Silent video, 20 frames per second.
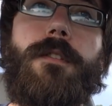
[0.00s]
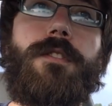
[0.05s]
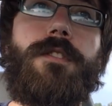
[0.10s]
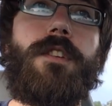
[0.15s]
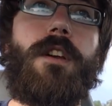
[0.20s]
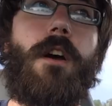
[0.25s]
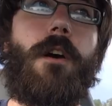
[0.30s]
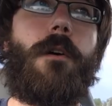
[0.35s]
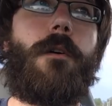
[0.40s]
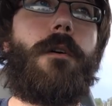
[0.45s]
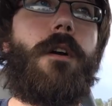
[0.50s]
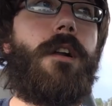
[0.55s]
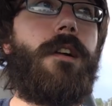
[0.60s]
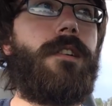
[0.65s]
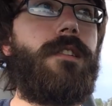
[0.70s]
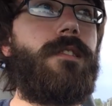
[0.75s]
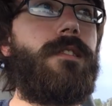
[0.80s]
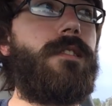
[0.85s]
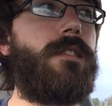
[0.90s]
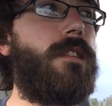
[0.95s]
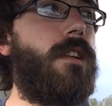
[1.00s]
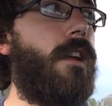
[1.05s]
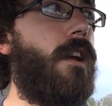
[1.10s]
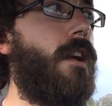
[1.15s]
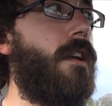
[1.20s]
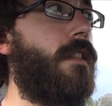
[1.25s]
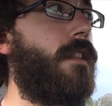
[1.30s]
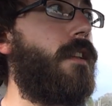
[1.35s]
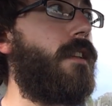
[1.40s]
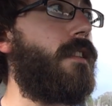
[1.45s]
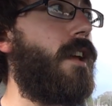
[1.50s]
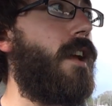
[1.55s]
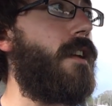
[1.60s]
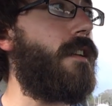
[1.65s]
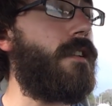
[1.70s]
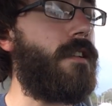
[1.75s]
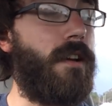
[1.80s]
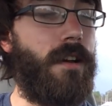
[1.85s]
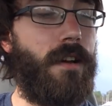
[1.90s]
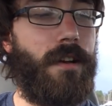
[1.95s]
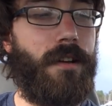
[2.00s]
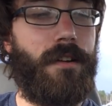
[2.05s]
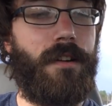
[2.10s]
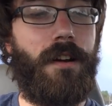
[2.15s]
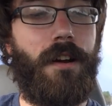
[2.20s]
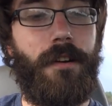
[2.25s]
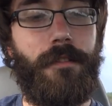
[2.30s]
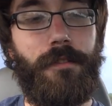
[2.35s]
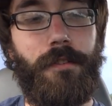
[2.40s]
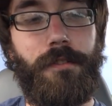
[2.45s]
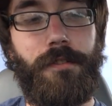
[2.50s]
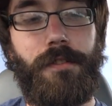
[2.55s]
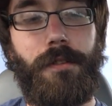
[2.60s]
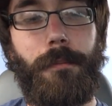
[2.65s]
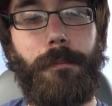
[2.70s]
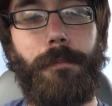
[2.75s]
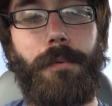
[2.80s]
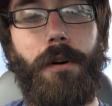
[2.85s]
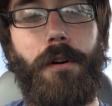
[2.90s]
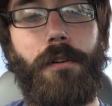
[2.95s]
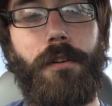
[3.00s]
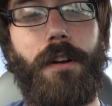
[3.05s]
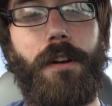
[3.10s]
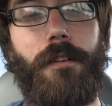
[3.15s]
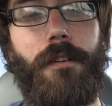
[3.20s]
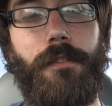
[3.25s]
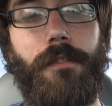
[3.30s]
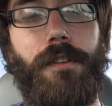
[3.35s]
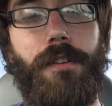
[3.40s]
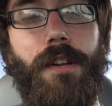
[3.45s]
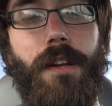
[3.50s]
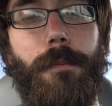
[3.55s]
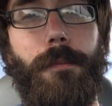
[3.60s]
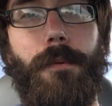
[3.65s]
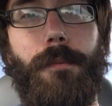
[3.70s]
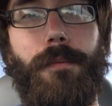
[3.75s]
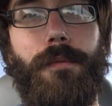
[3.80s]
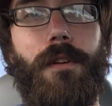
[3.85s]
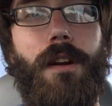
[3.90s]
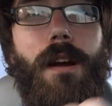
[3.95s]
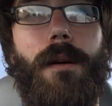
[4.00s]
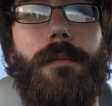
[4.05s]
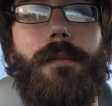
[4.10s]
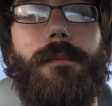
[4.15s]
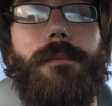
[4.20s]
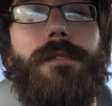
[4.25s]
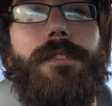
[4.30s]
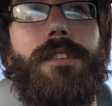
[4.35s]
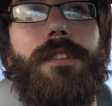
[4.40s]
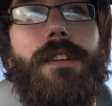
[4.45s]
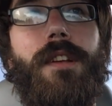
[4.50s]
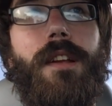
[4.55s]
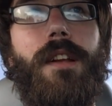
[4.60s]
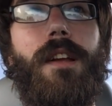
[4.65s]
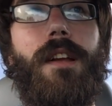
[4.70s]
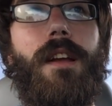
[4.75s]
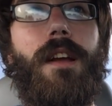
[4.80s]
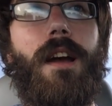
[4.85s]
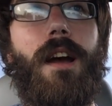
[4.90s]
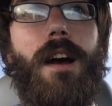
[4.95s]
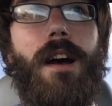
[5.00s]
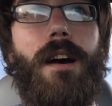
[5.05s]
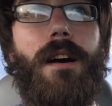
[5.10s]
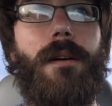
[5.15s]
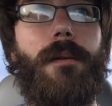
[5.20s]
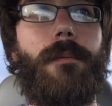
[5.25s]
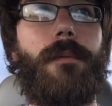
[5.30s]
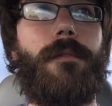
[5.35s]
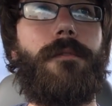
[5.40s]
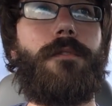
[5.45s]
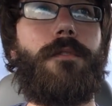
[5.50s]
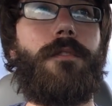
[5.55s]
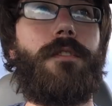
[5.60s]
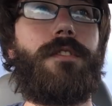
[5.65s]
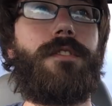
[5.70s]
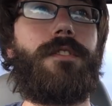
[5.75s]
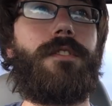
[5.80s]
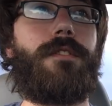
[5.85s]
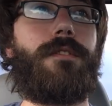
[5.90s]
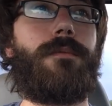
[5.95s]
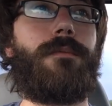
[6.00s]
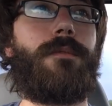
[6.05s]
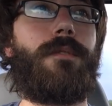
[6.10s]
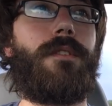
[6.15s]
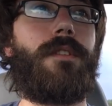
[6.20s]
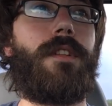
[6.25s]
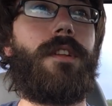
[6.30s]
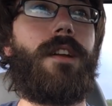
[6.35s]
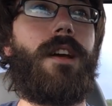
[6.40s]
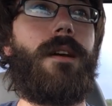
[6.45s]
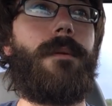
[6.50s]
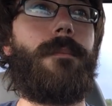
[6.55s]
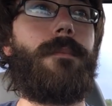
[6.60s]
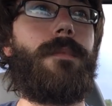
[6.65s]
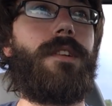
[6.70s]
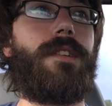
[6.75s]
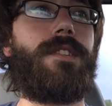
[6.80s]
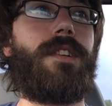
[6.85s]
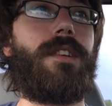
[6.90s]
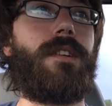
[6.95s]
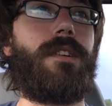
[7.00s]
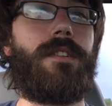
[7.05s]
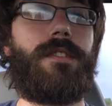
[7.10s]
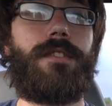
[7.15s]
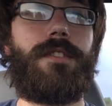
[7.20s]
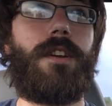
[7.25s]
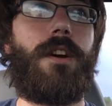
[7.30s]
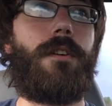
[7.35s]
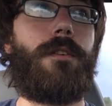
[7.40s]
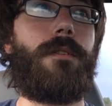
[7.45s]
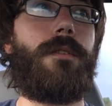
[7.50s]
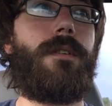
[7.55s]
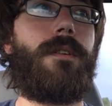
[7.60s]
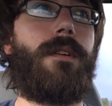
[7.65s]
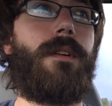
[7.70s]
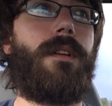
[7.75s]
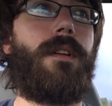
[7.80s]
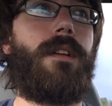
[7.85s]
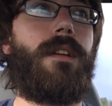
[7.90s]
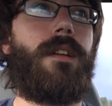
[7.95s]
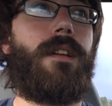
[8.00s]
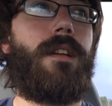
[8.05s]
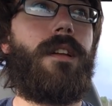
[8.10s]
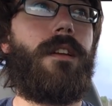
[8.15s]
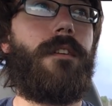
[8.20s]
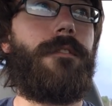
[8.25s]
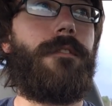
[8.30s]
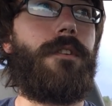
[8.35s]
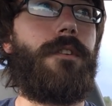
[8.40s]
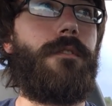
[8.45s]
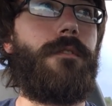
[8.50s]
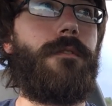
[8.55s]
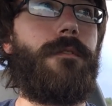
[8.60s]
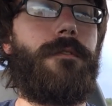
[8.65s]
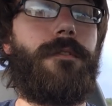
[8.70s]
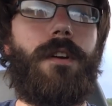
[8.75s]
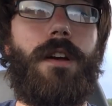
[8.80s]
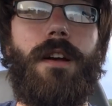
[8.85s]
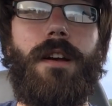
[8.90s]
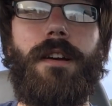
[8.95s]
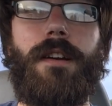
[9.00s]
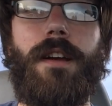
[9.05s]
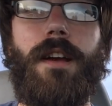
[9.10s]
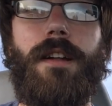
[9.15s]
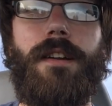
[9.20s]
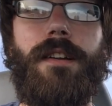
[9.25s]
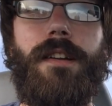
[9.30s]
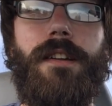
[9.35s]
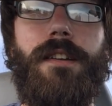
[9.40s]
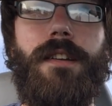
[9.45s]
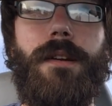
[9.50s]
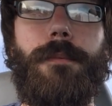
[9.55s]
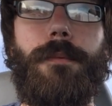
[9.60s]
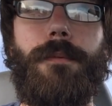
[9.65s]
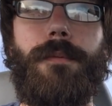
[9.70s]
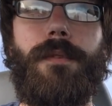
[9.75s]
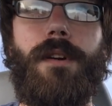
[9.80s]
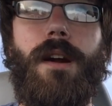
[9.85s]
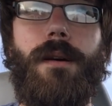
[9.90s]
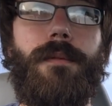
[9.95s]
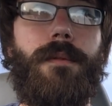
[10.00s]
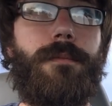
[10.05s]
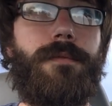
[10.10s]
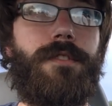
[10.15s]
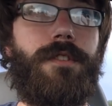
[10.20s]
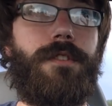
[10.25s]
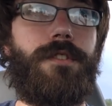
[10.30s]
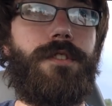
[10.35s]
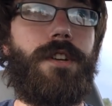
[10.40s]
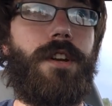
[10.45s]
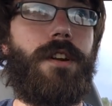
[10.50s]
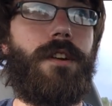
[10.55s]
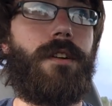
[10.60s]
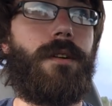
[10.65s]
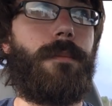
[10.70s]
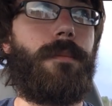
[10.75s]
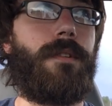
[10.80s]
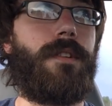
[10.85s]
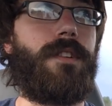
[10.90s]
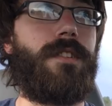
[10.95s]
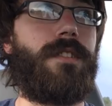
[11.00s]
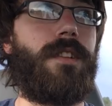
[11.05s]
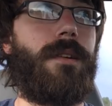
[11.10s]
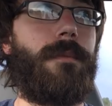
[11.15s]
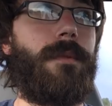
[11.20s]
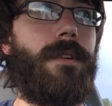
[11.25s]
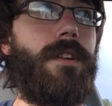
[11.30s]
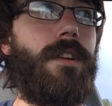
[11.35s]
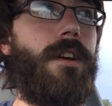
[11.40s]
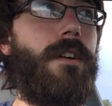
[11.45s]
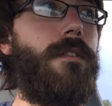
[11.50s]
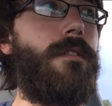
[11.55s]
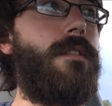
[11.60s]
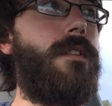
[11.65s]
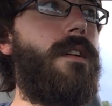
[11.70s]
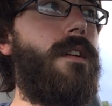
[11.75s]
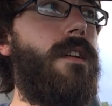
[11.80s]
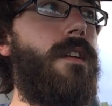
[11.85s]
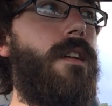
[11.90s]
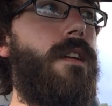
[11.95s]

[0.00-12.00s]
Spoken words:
So I think that covers the bulk of the dipper problems. Of course, there's more that I'm missing. So if you've got any dipper problems to share, please let me know.